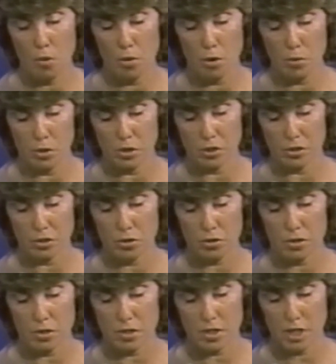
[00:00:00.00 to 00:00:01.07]
We will
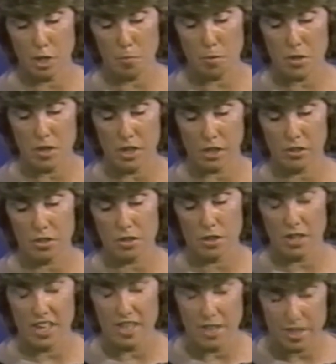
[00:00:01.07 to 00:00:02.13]
skip the next
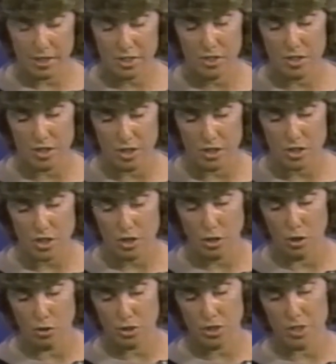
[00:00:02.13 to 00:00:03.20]
knit stitch,
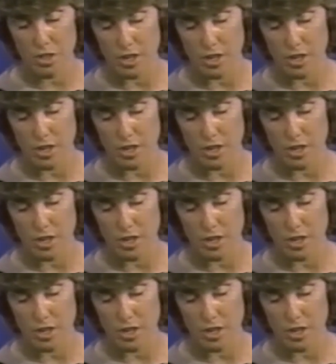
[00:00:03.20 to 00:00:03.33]
go to the